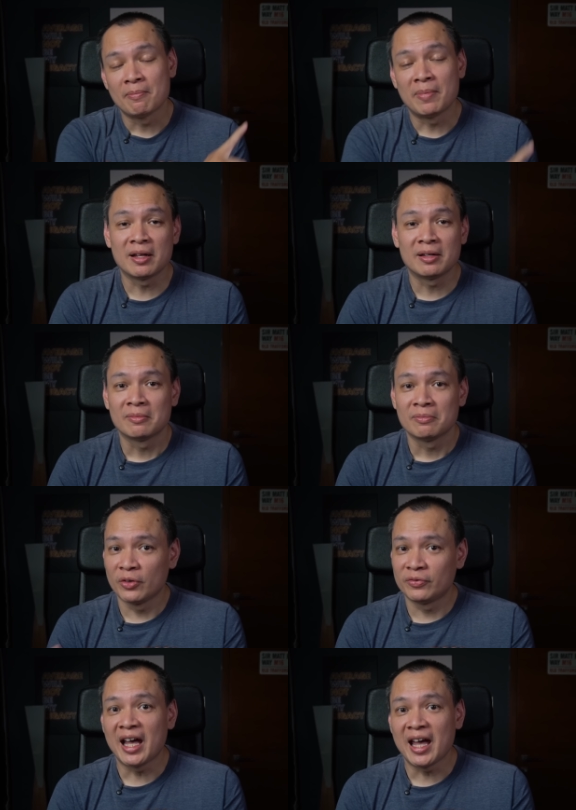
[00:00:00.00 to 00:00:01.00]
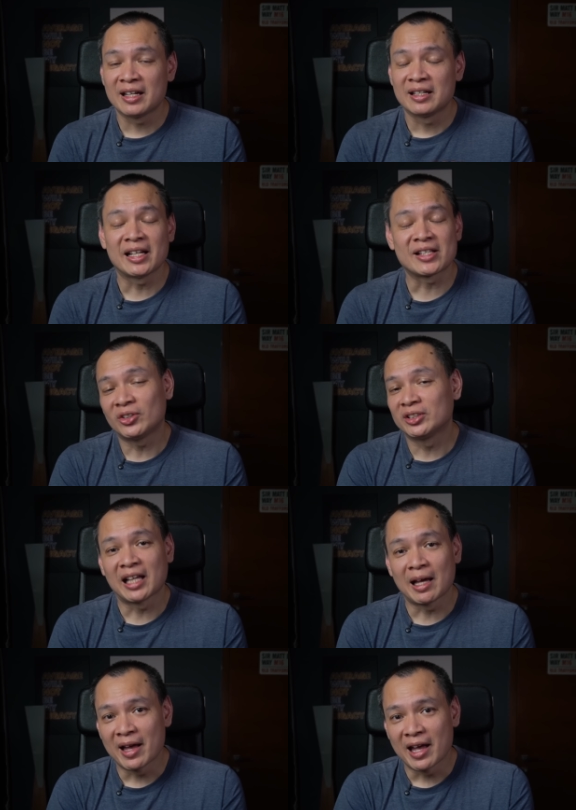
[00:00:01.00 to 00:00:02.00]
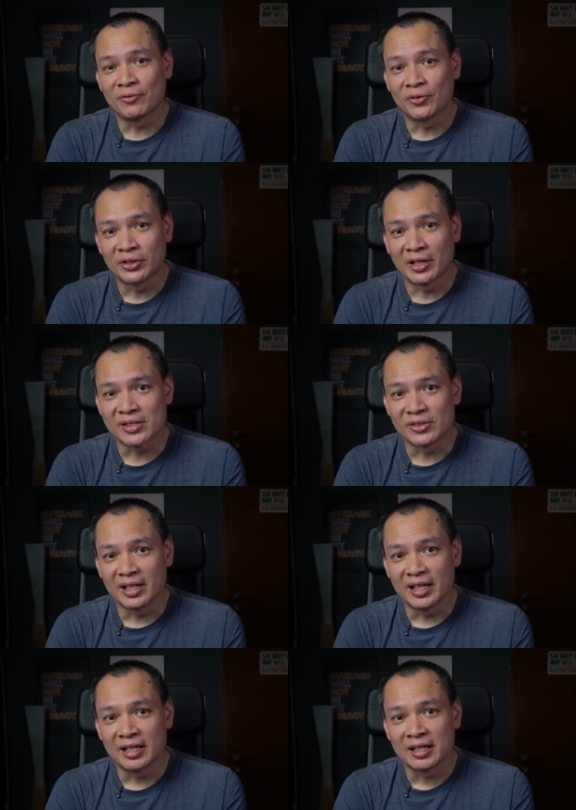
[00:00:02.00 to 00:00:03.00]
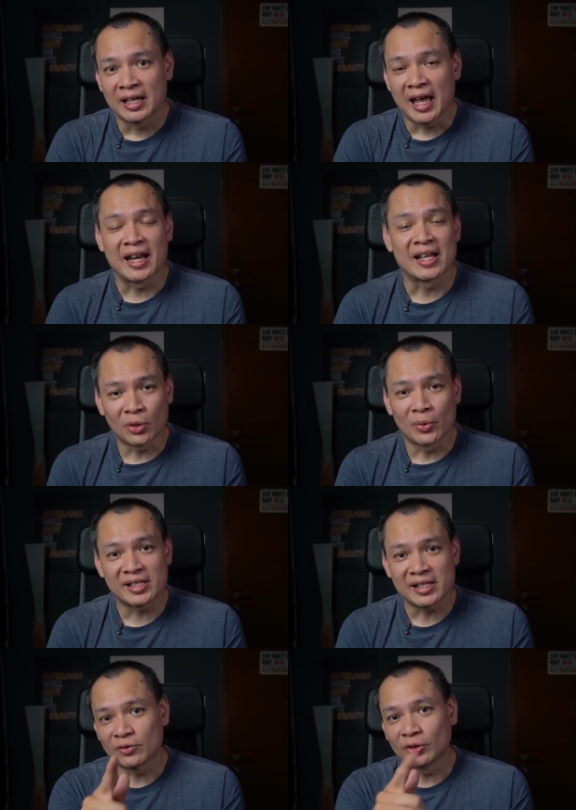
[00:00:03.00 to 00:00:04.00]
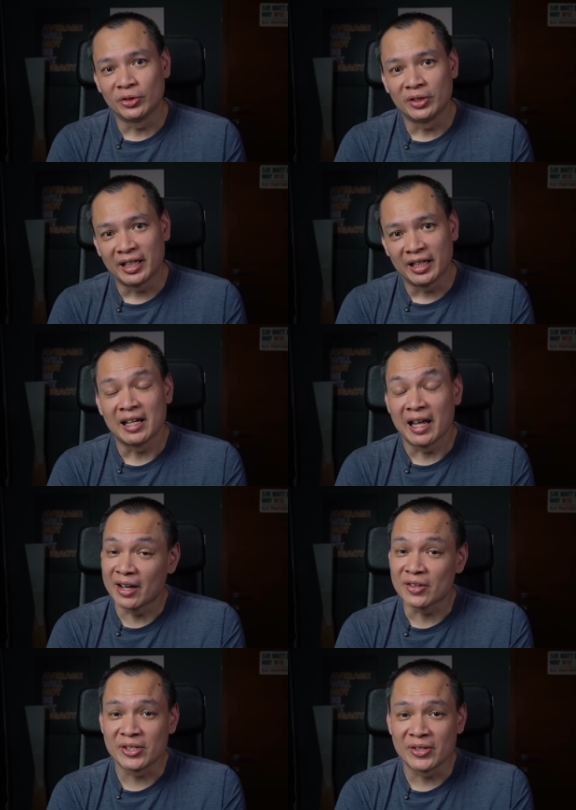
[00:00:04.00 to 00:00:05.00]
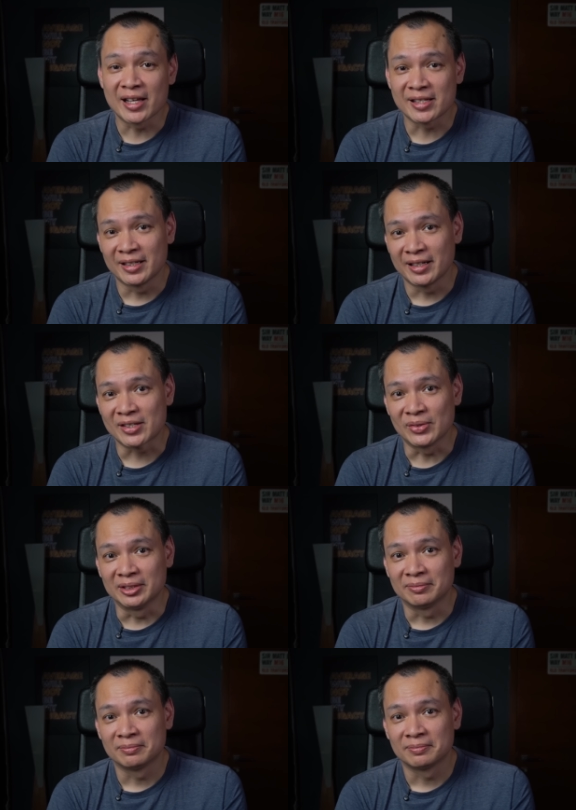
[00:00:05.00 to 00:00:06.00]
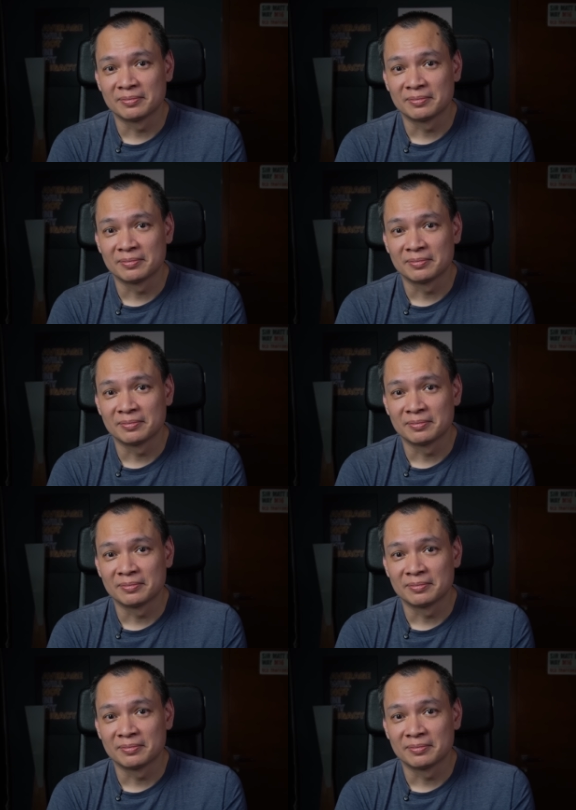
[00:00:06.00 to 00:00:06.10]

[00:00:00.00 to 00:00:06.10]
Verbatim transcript: But with that, that's all the time I have for you guys today. And as always, thanks for tuning in and I'll see you guys in the next one.